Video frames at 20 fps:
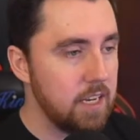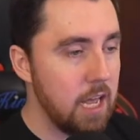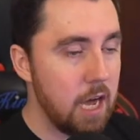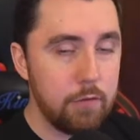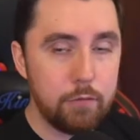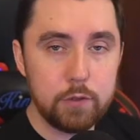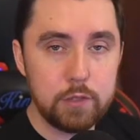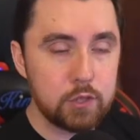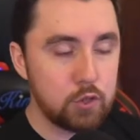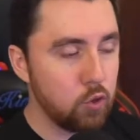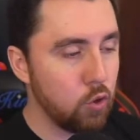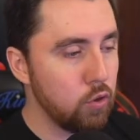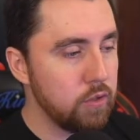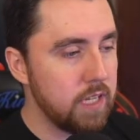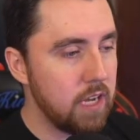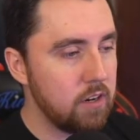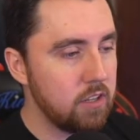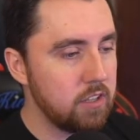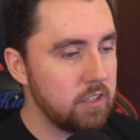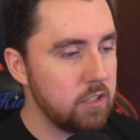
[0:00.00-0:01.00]
Now, if we scroll
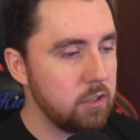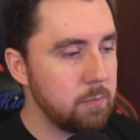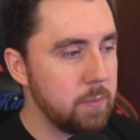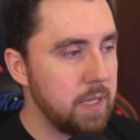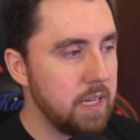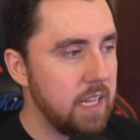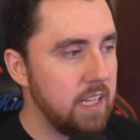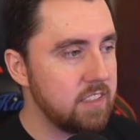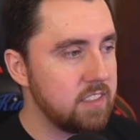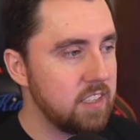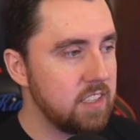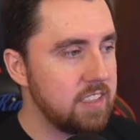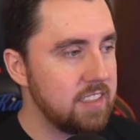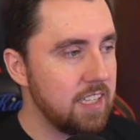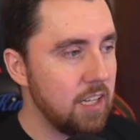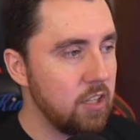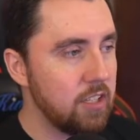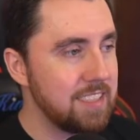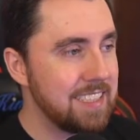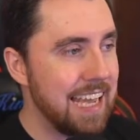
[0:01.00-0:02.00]
down a little bit, it's going to
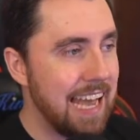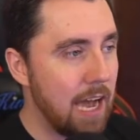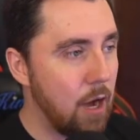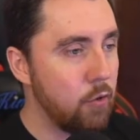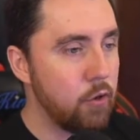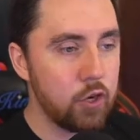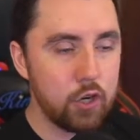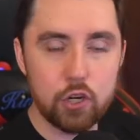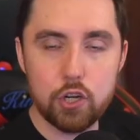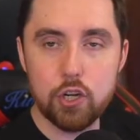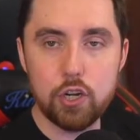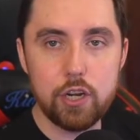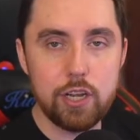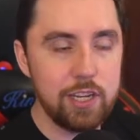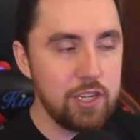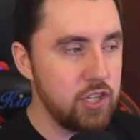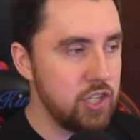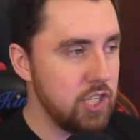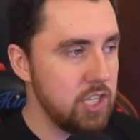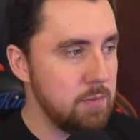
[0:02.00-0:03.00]
tell us how to earn
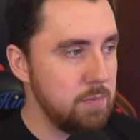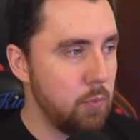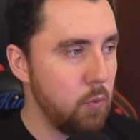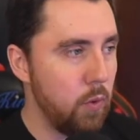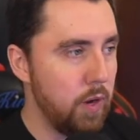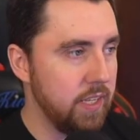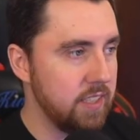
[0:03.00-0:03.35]
G.Points.